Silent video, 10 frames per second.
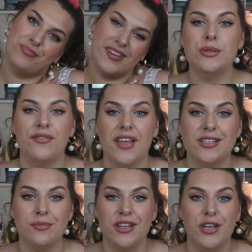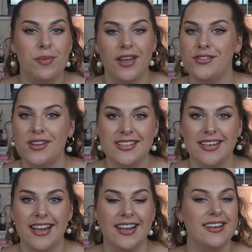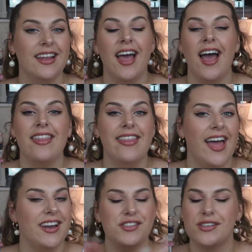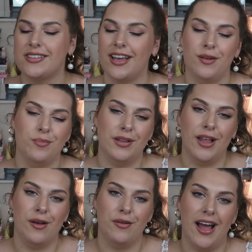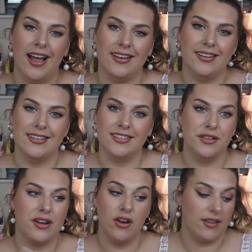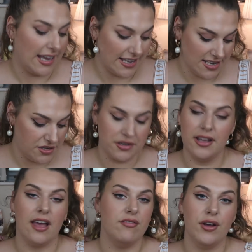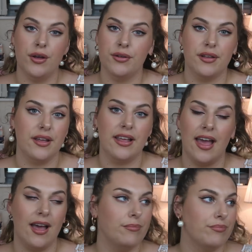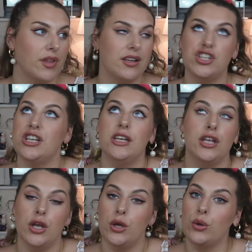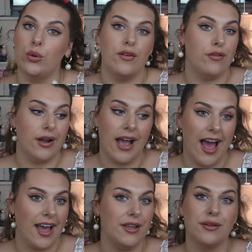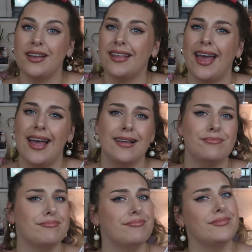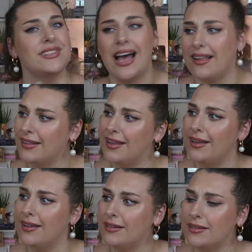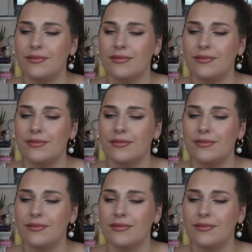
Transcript: So if that's something you'd be interested in, then just sign up below. And you can, like I said, you can get Vogue, you can get GQ if you're a guy, you can get Tatler.